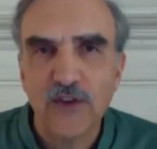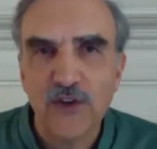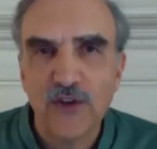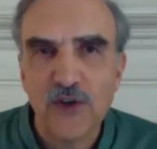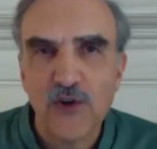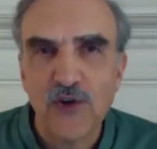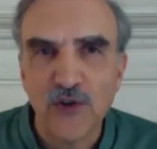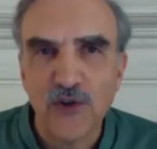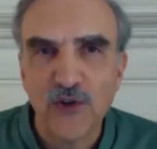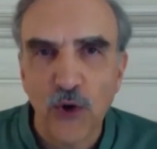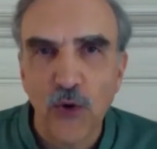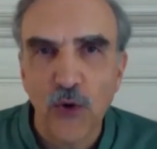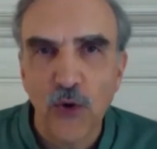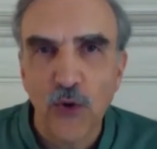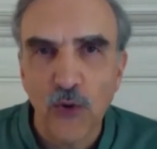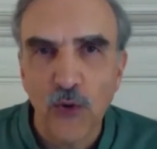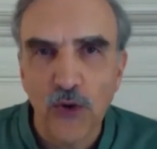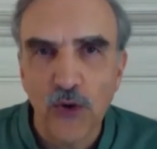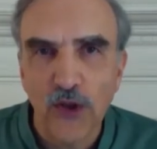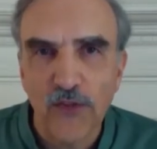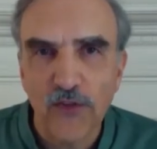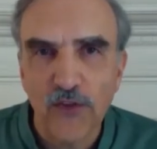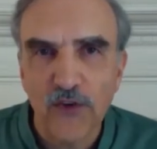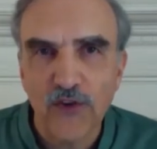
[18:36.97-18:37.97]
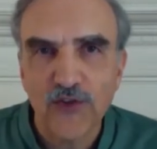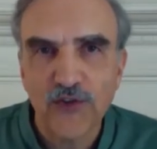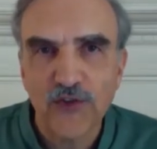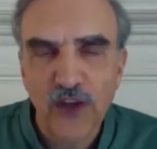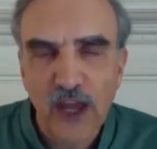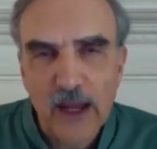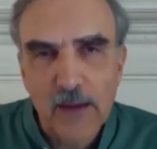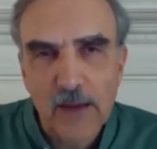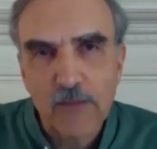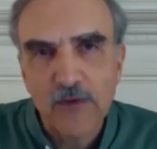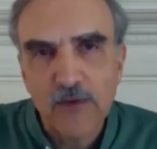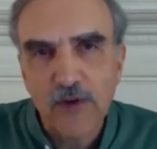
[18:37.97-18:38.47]
years old at the
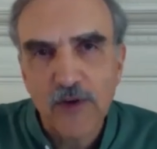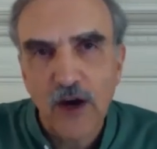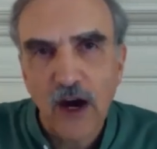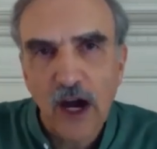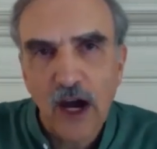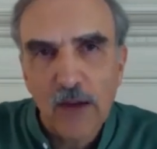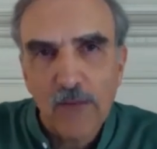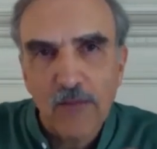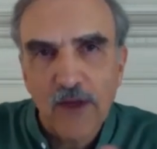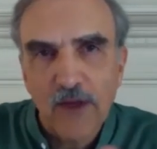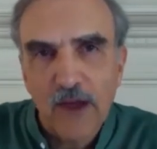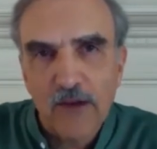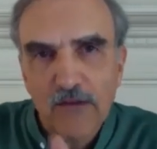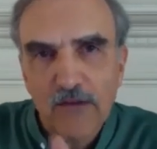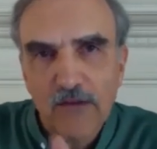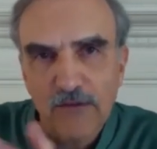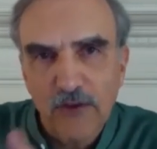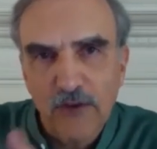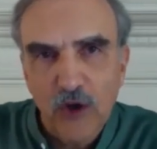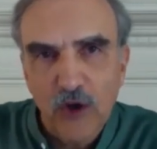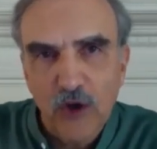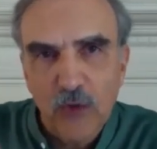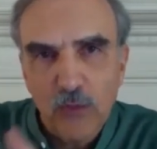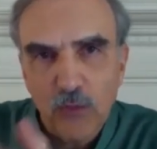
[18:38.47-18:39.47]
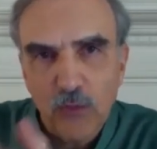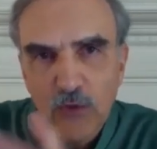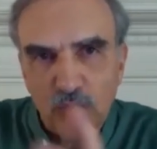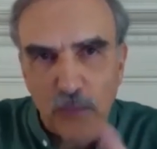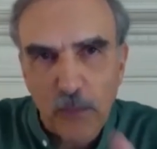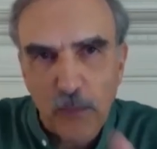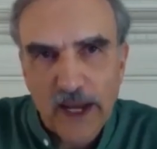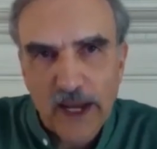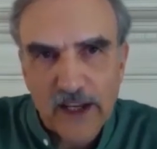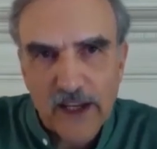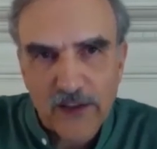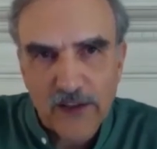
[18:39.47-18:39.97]
same time that film was
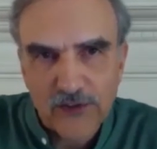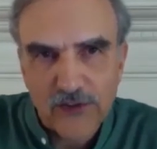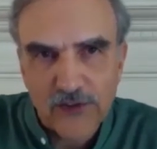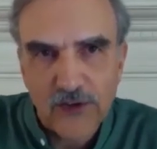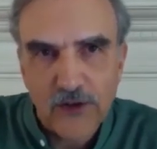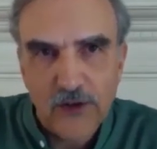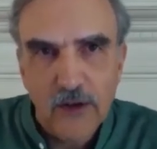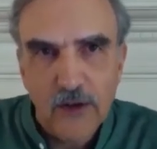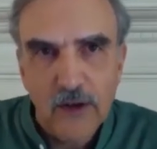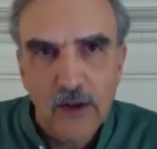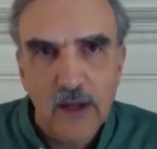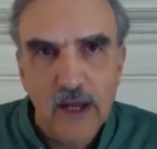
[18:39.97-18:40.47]
based.